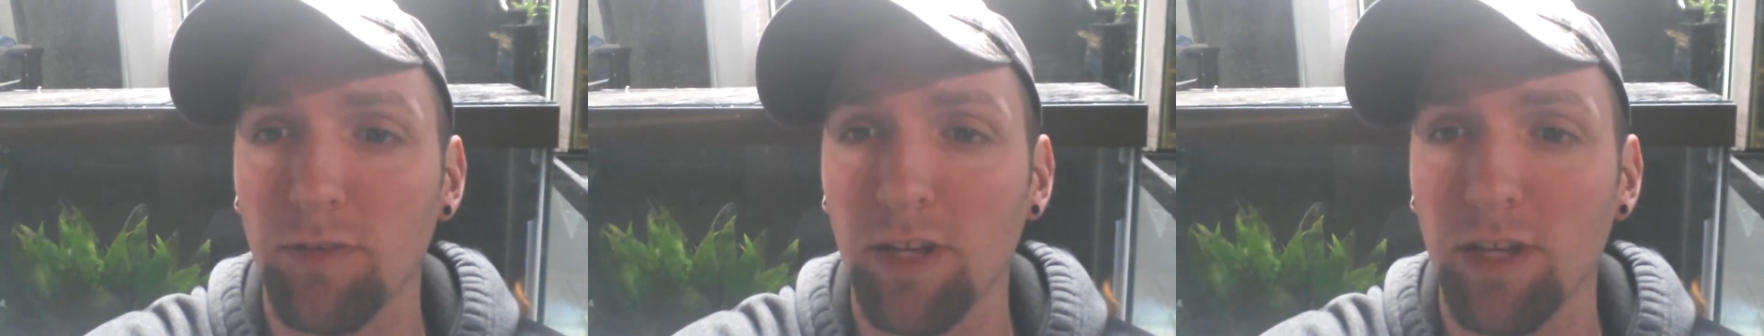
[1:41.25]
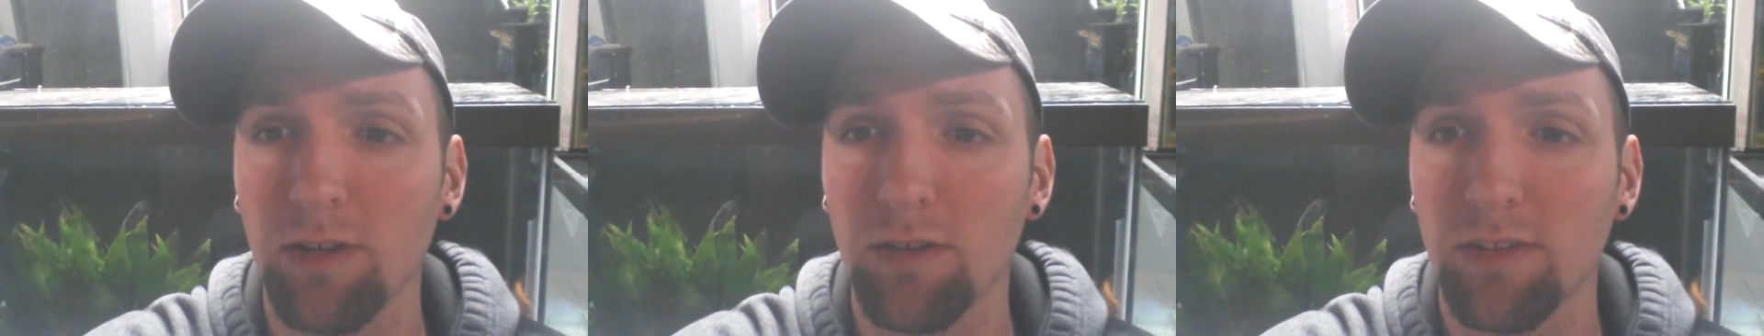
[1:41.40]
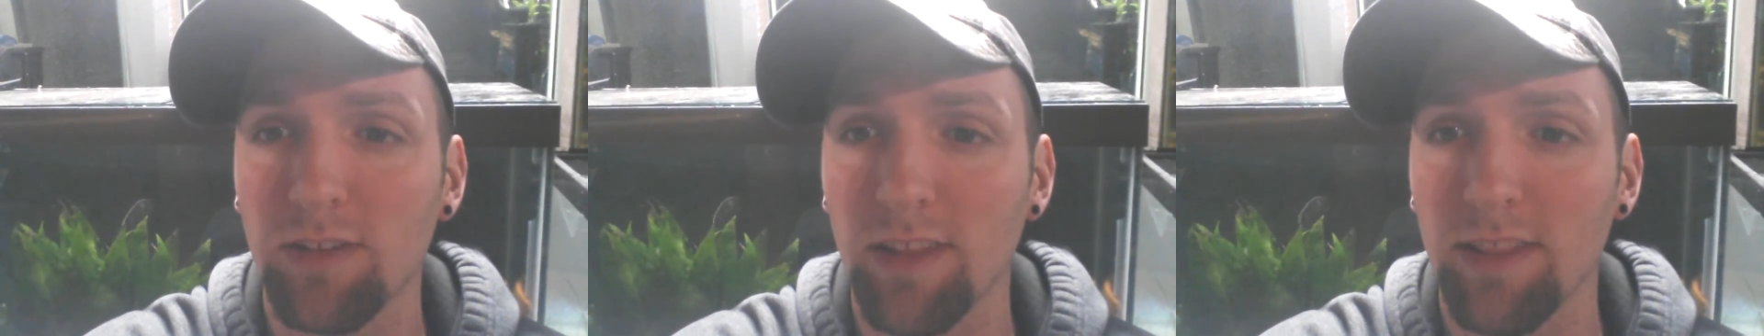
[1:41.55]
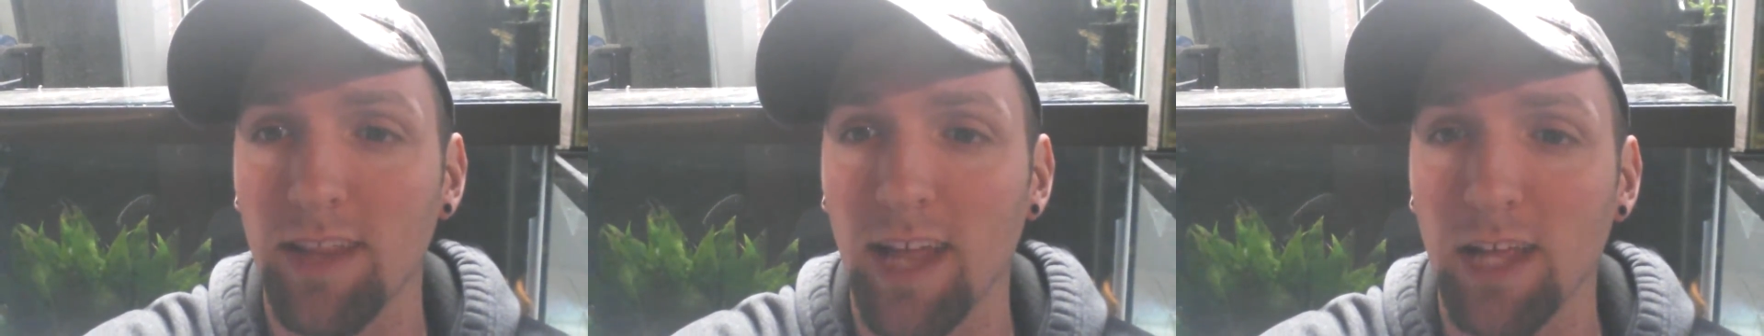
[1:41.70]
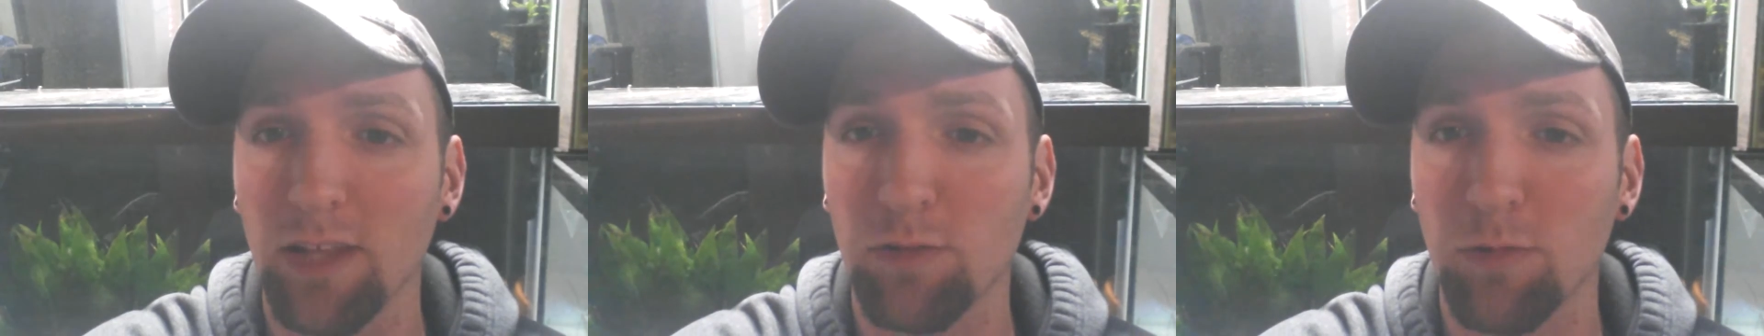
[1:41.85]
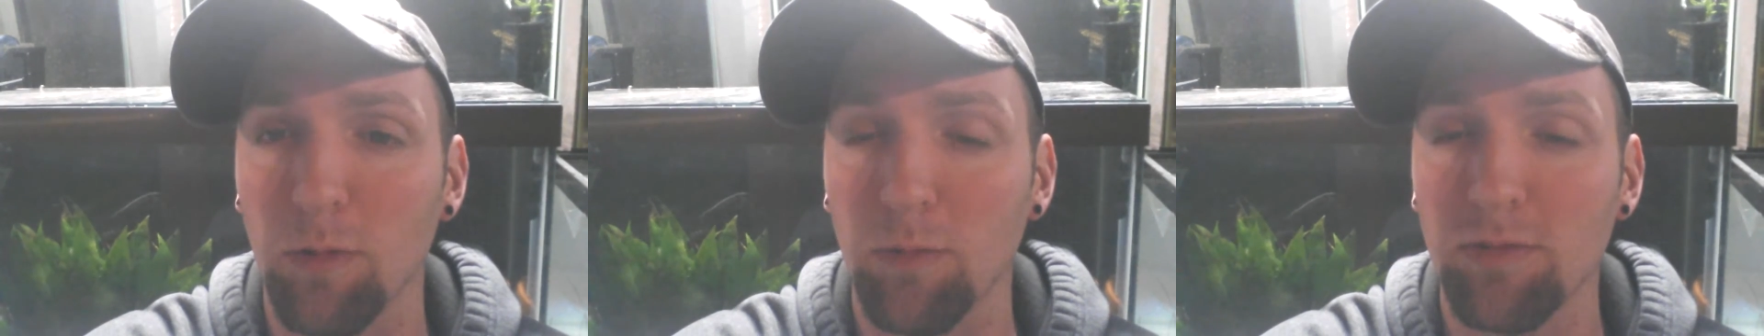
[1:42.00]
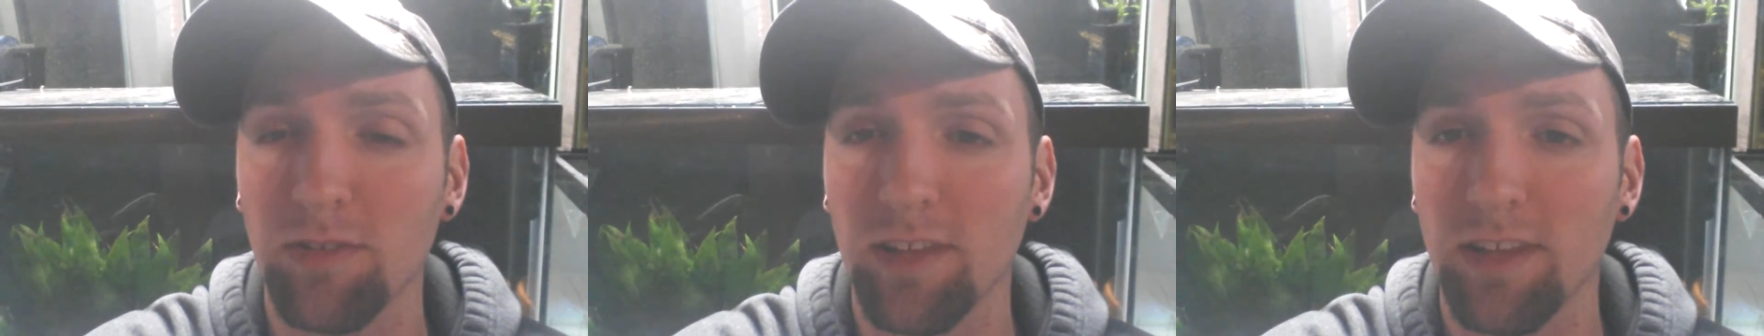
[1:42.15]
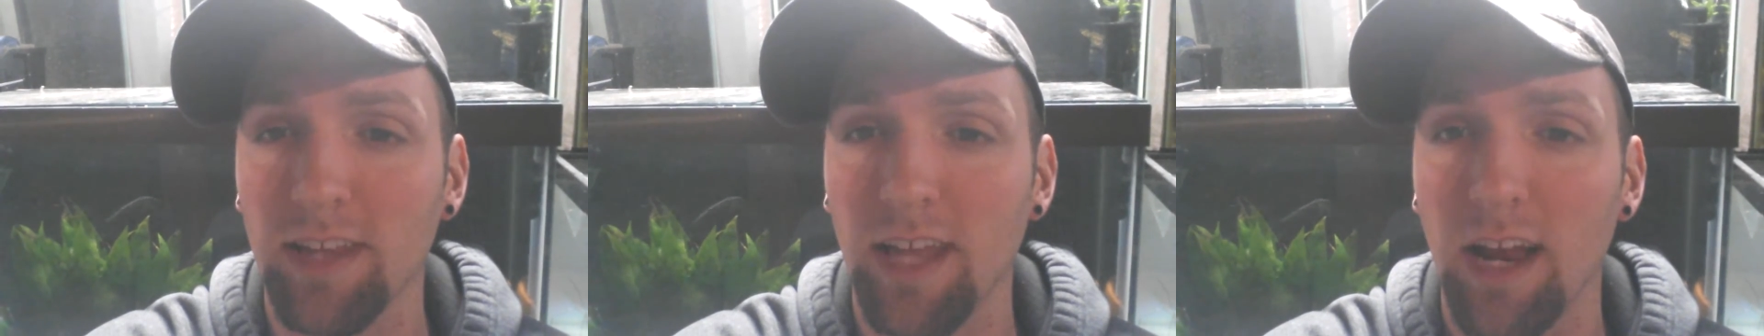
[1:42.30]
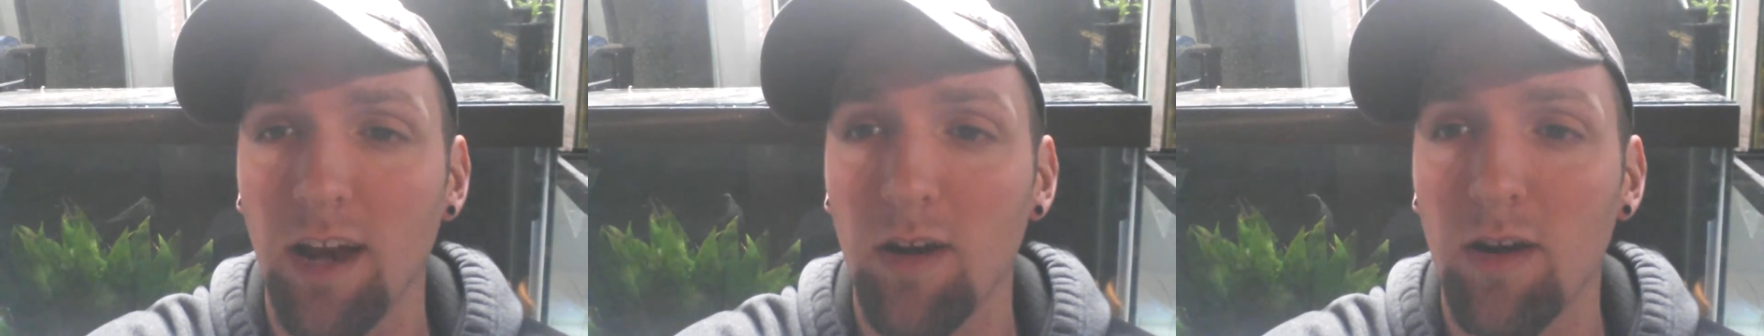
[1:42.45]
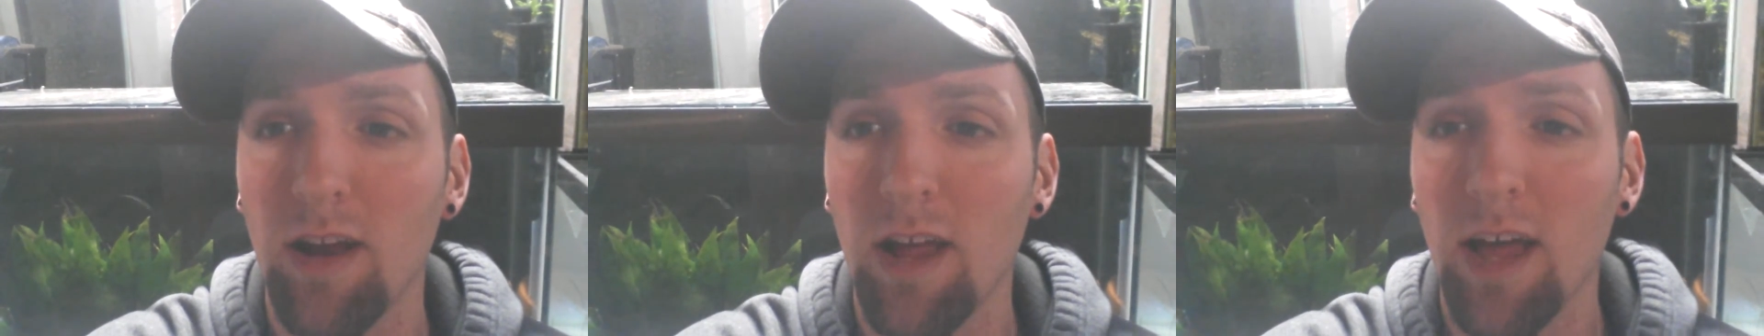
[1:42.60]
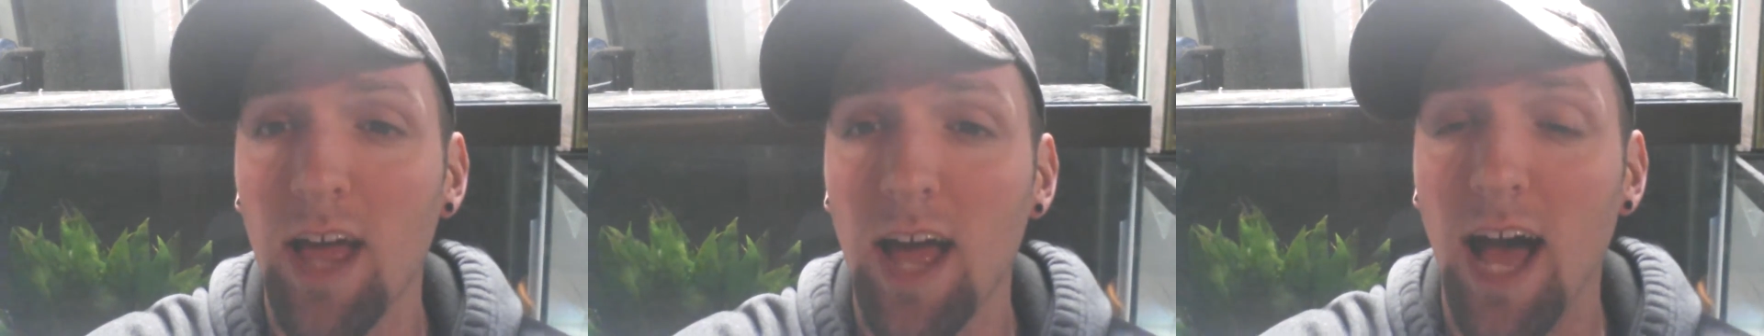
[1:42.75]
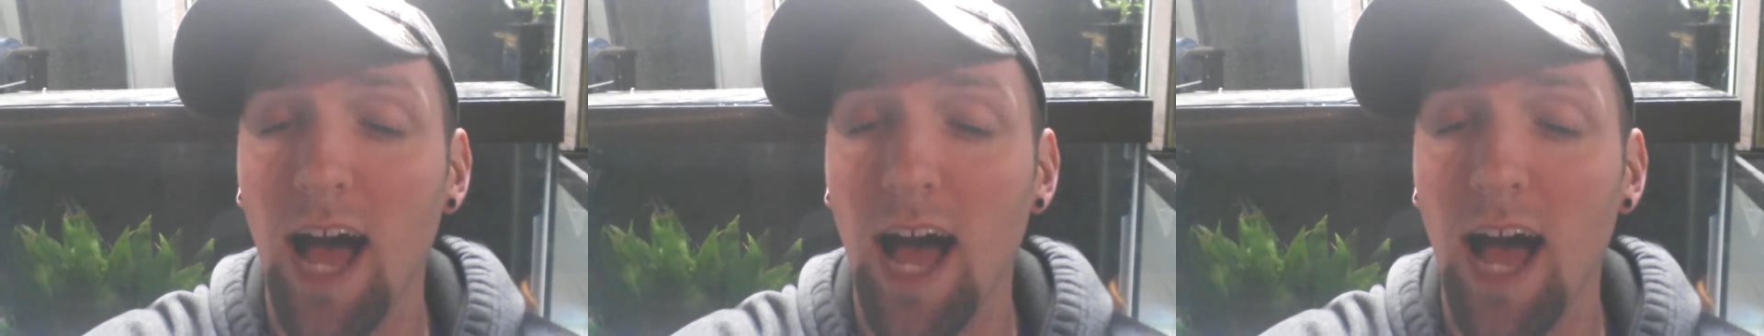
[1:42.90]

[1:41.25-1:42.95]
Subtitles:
videos, that's what was in there.